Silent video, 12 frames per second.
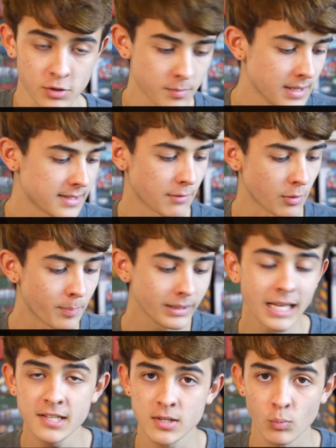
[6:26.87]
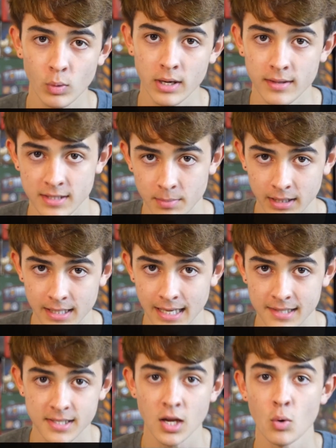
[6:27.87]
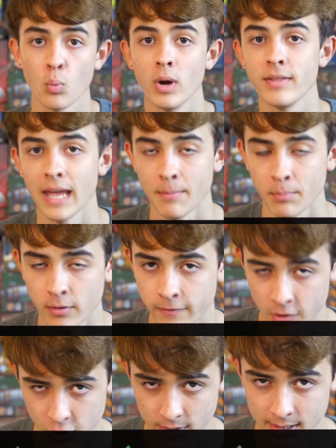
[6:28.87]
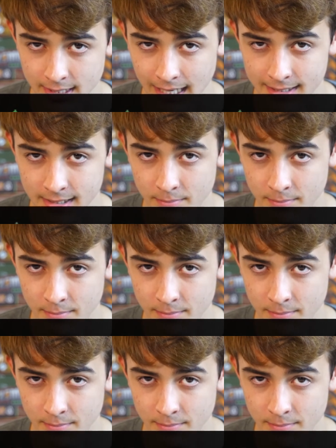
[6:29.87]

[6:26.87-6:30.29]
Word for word: which means I replace one of these ability dice with a proficiency dice,